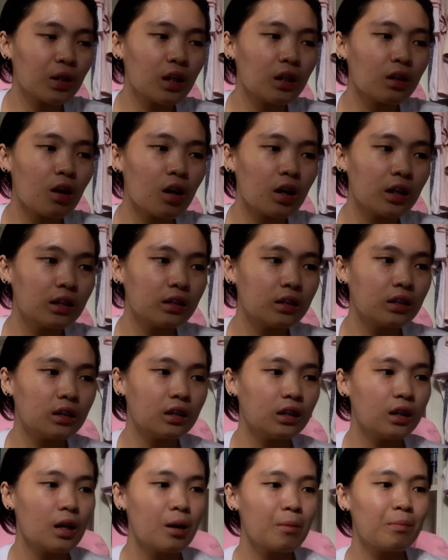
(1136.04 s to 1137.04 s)
then on,
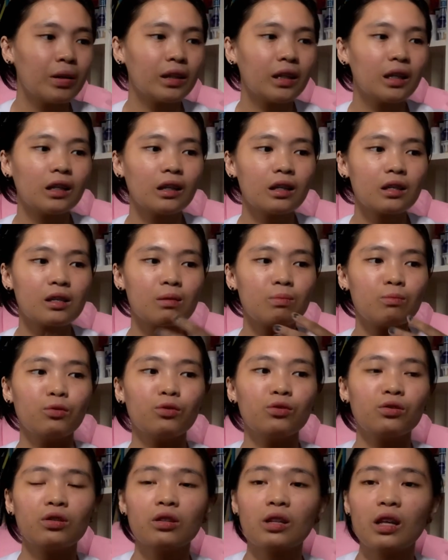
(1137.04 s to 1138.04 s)
magiging
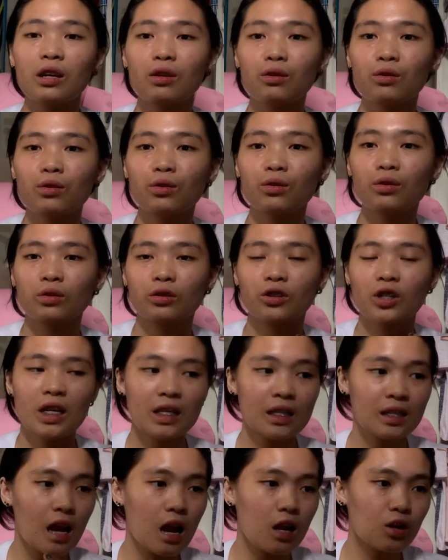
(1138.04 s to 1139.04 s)
smooth na yung
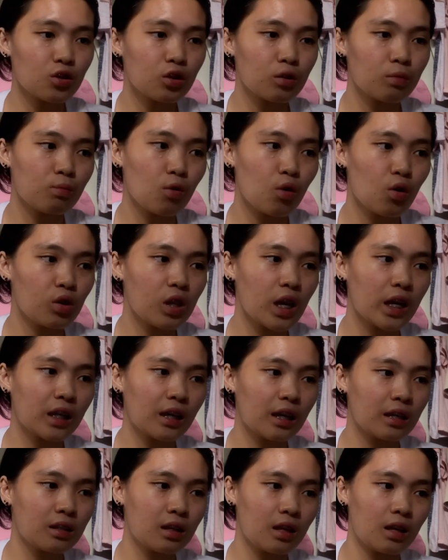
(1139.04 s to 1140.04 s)
transaction mo. Like
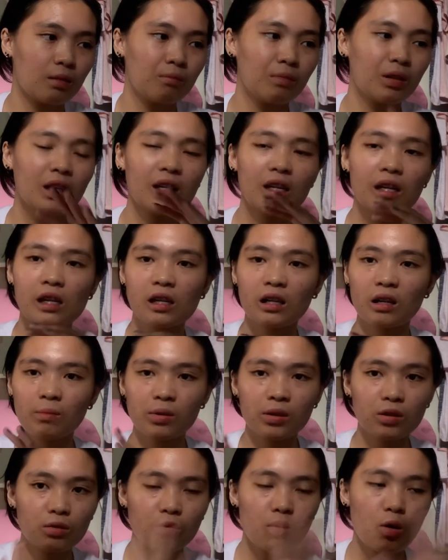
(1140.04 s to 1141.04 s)
I said, madali lang
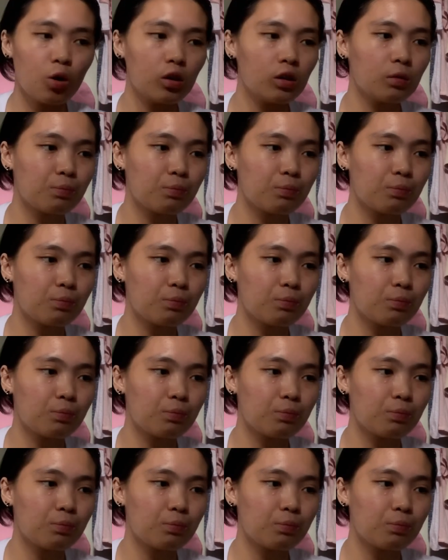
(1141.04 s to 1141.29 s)
naman yung whole